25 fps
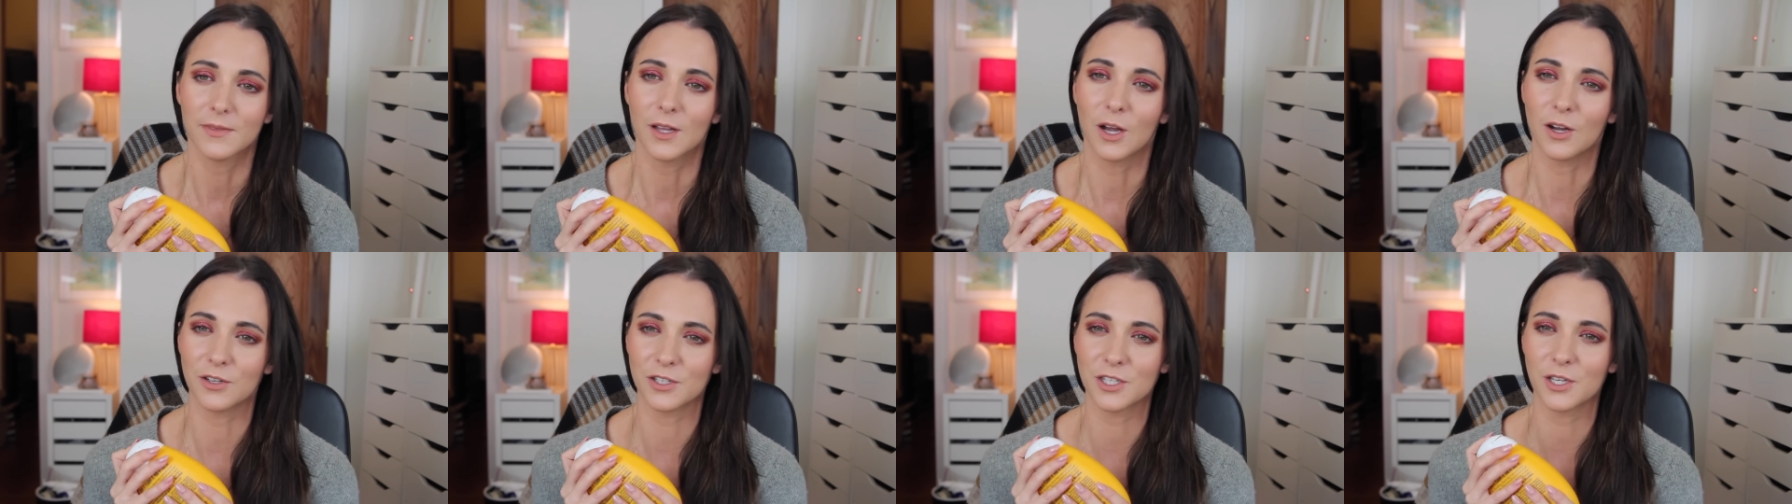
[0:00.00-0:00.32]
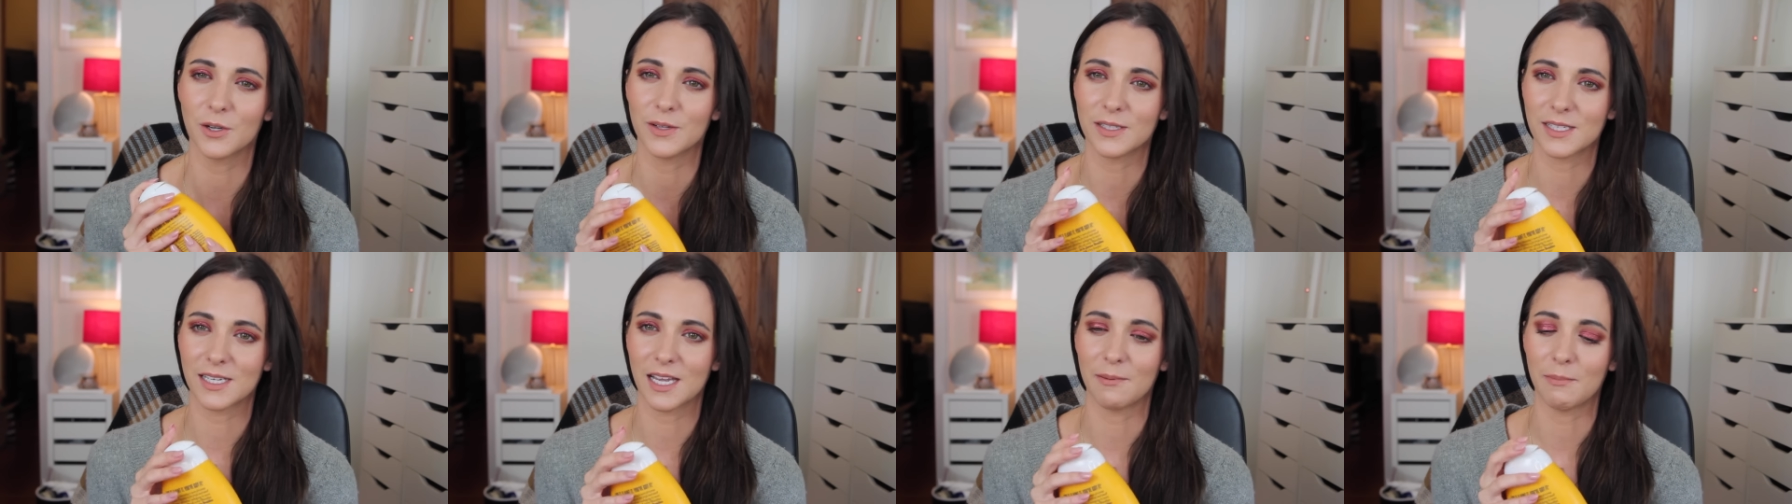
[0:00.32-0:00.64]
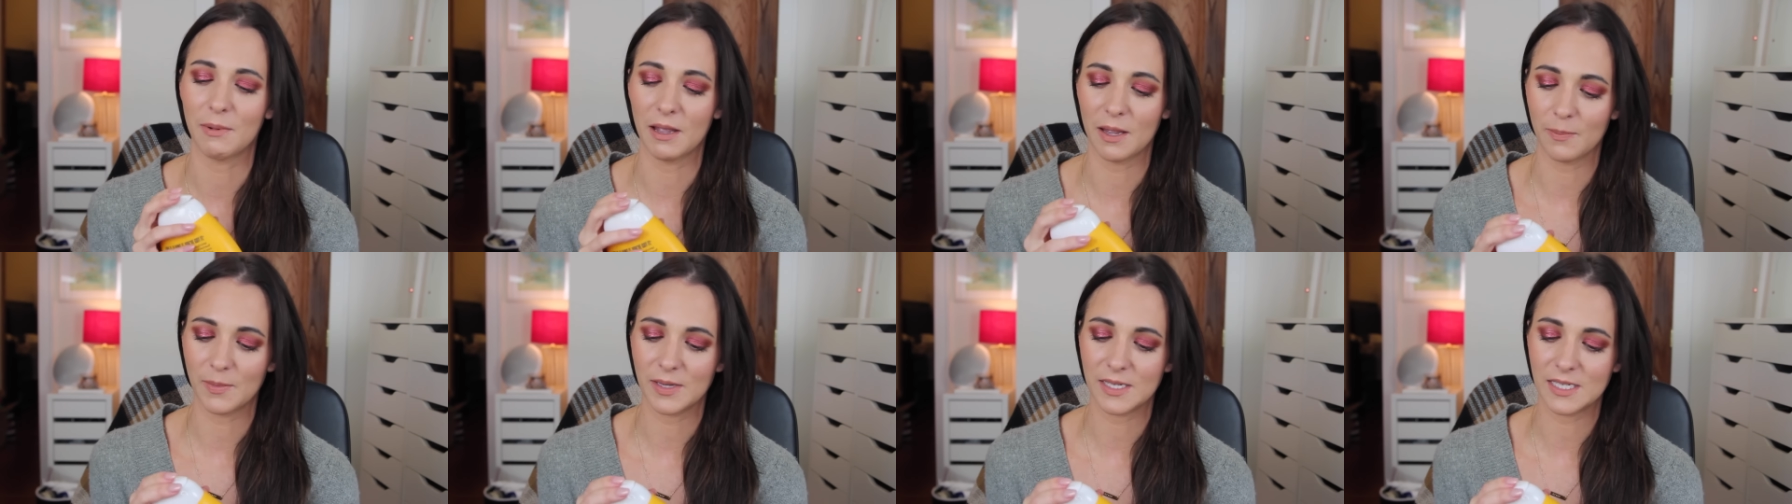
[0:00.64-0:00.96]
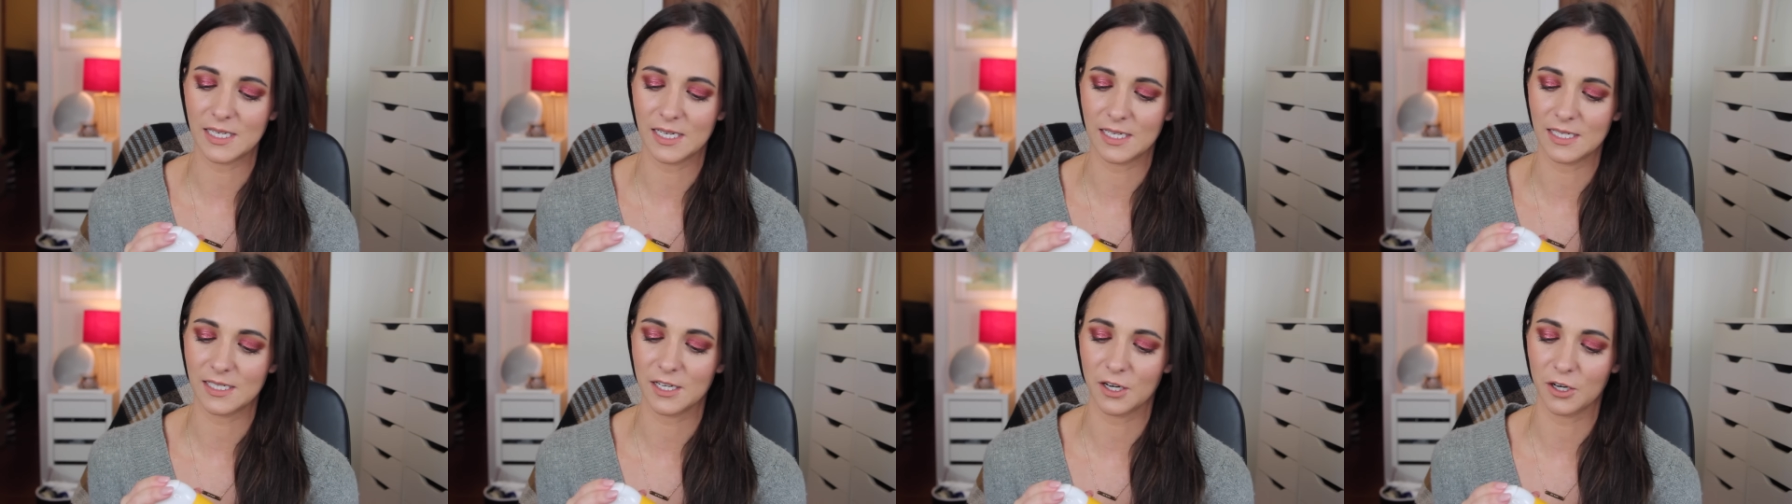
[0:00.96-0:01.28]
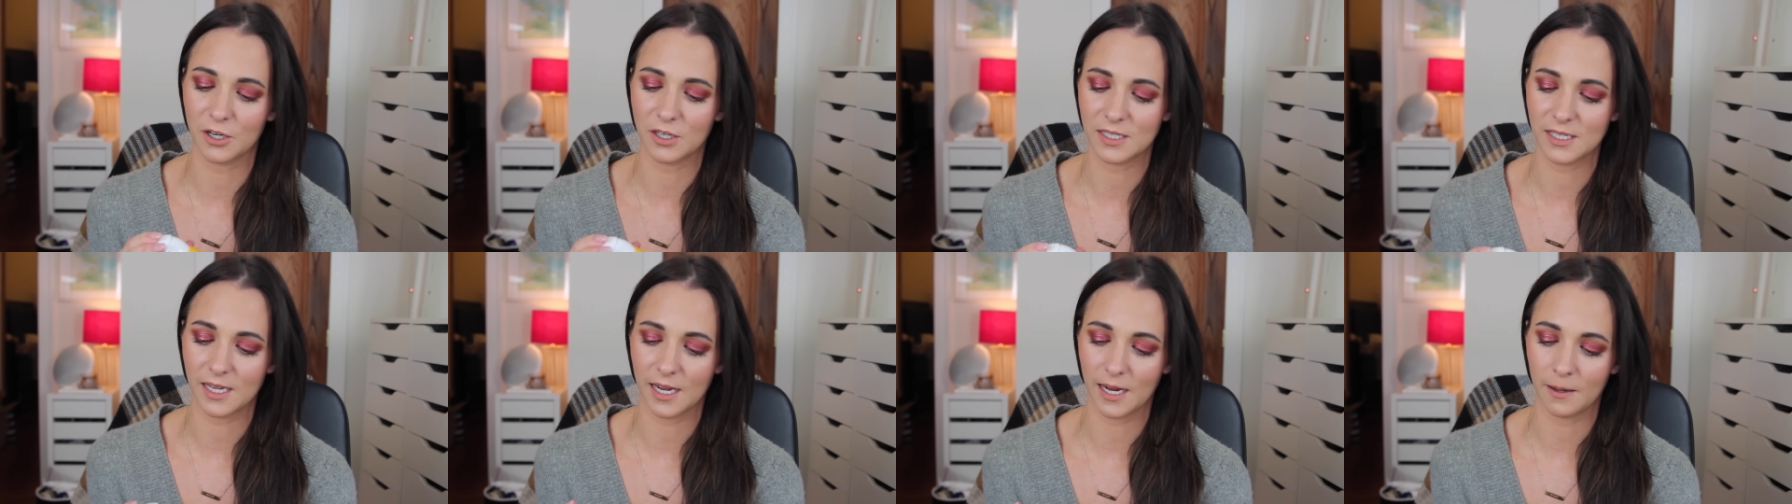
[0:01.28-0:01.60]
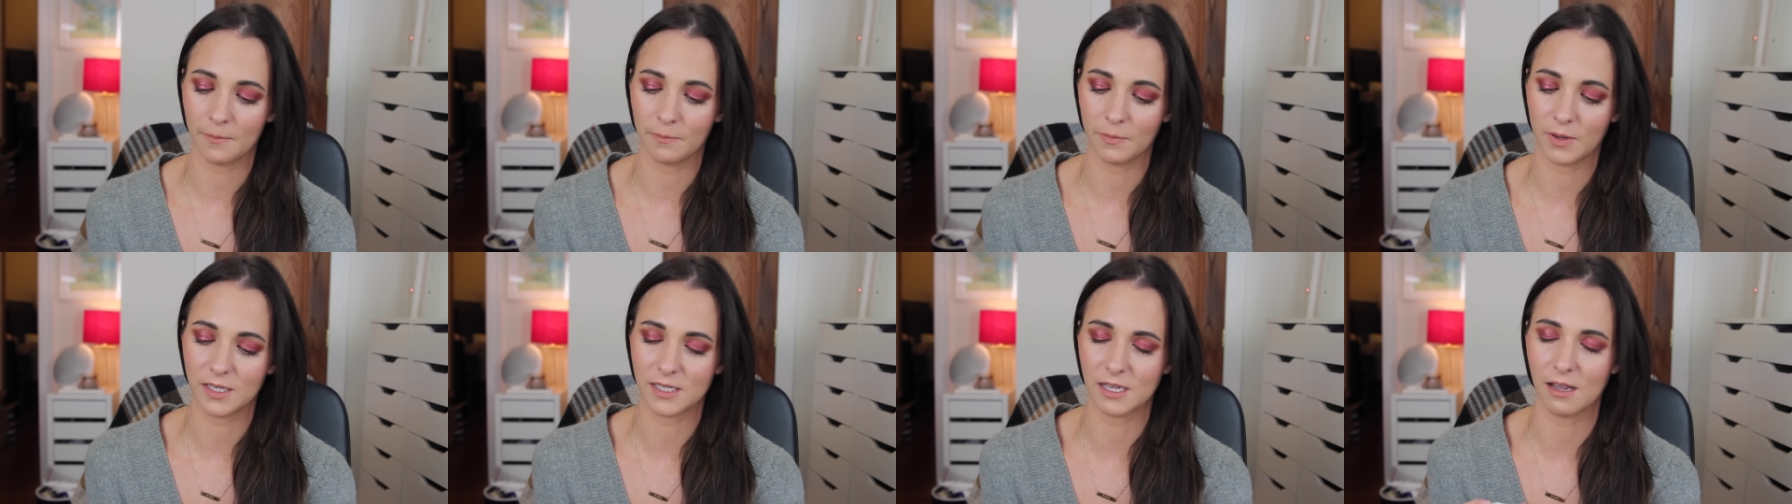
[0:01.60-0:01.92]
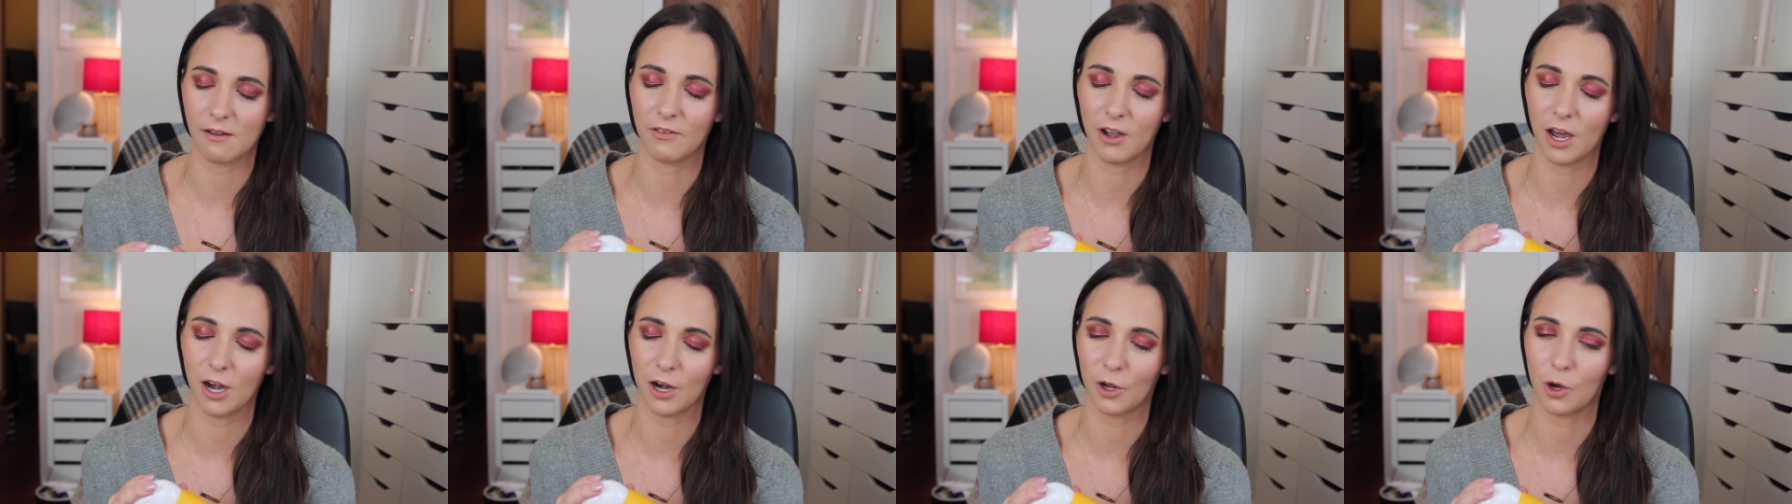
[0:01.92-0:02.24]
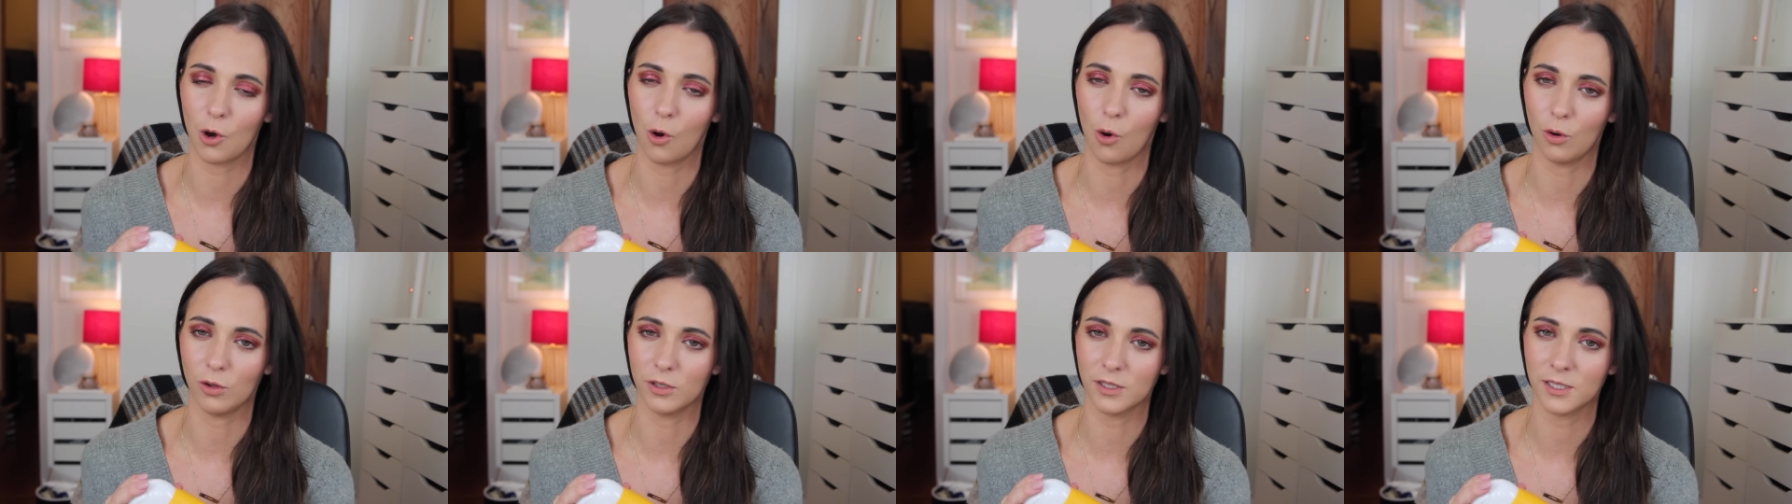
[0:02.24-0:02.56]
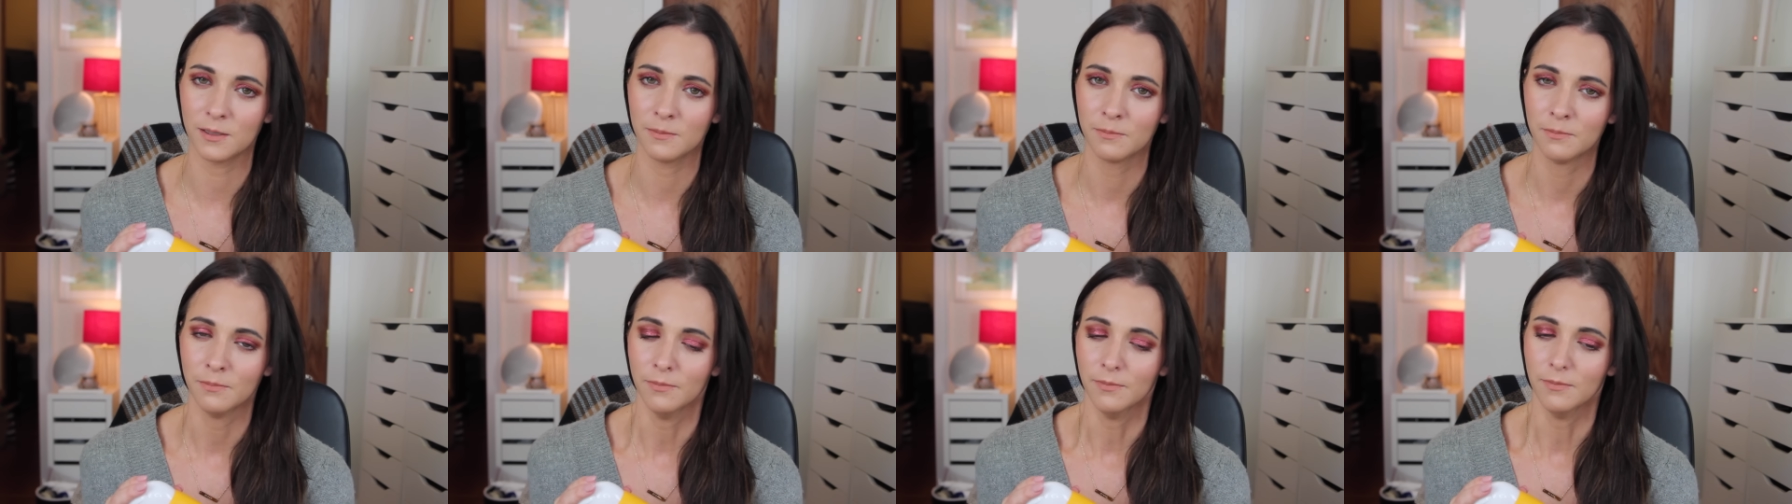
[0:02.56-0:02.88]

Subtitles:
Also, it's gonna make me sneeze here in a second, because I've got a cold.